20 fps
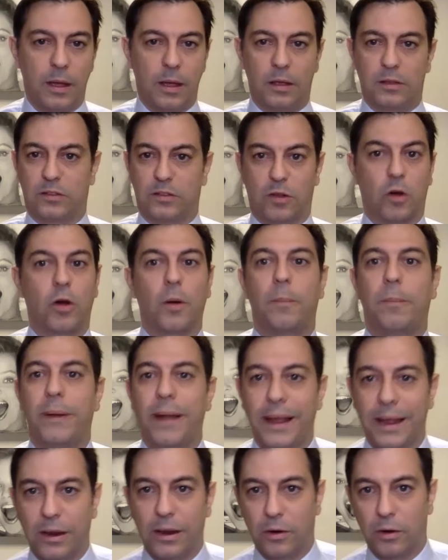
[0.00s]
soccer
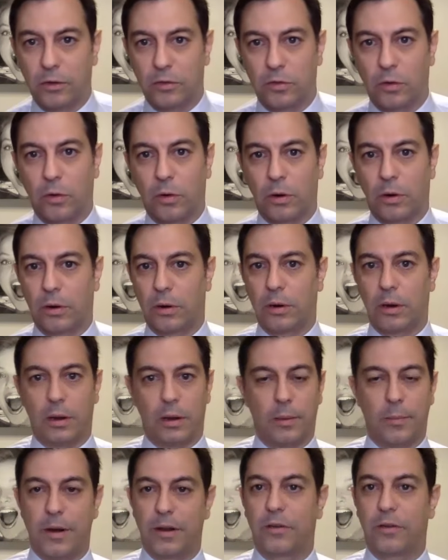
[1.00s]
players or
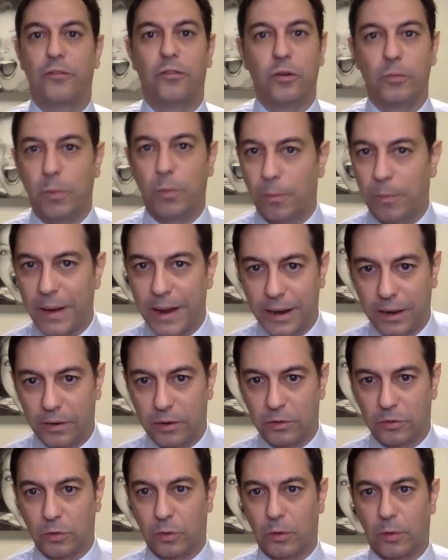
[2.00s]
American football
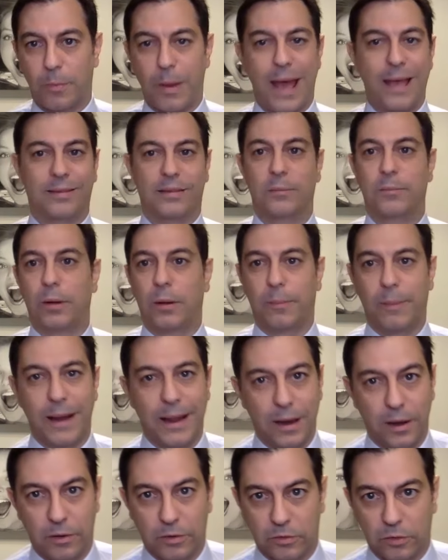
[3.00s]
players or basketball
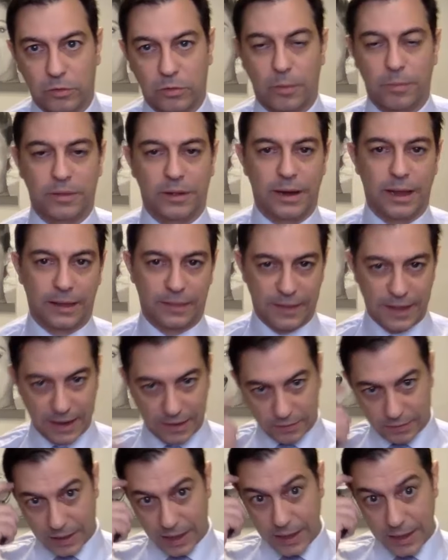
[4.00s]
players or something like
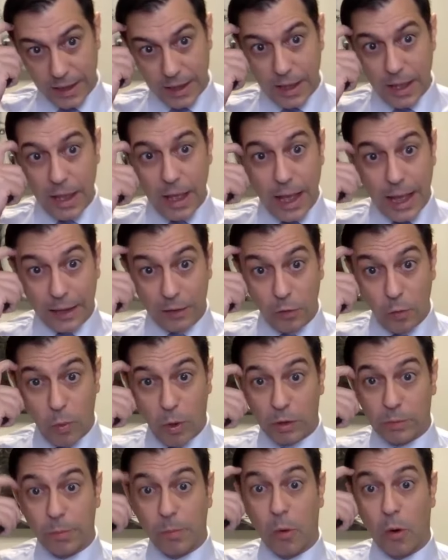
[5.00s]
that, okay? And you
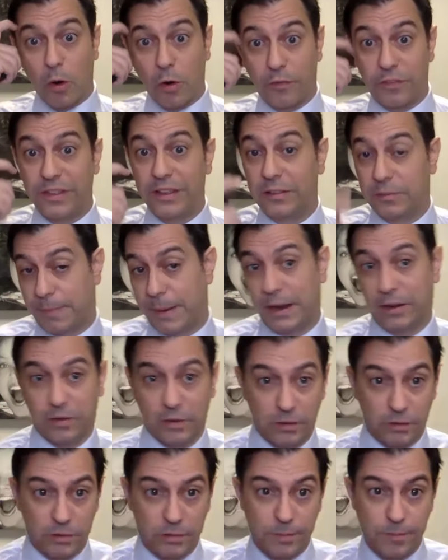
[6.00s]
want more of these
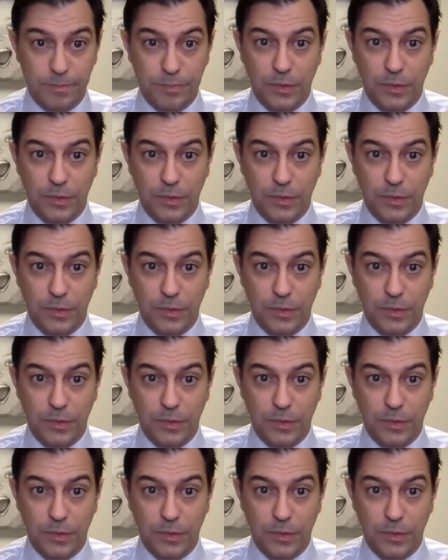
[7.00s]
patients.